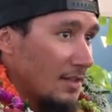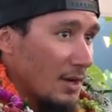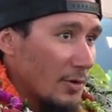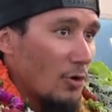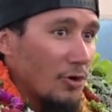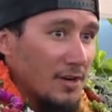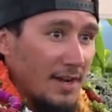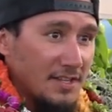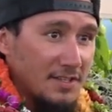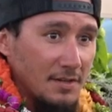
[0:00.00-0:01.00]
They were
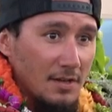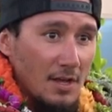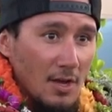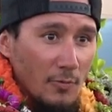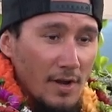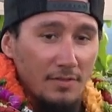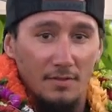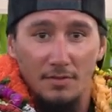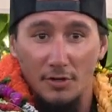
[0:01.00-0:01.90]
organizing, right?